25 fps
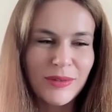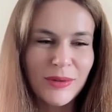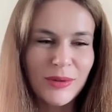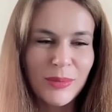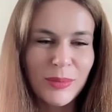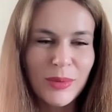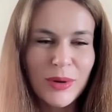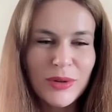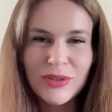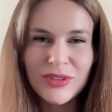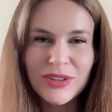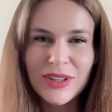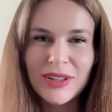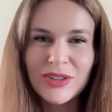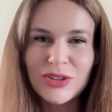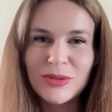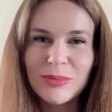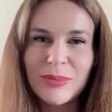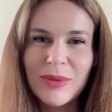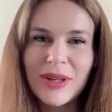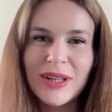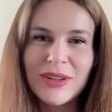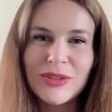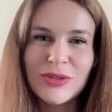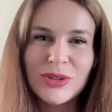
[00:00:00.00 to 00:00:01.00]
about such
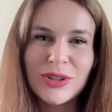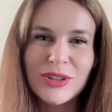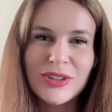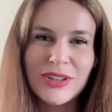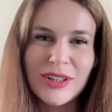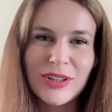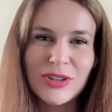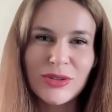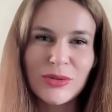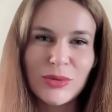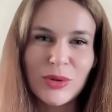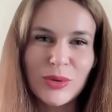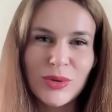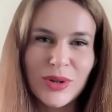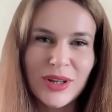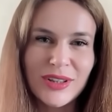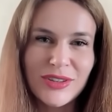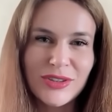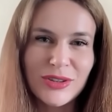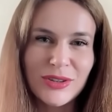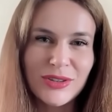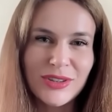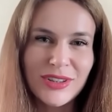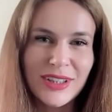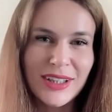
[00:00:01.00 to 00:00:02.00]
metrics as
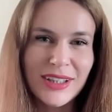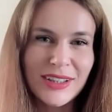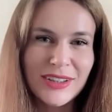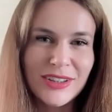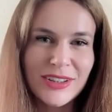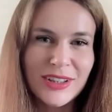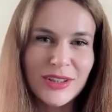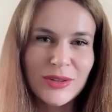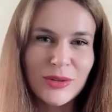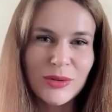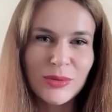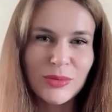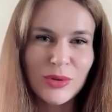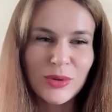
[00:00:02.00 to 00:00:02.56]
ROAS on day zero,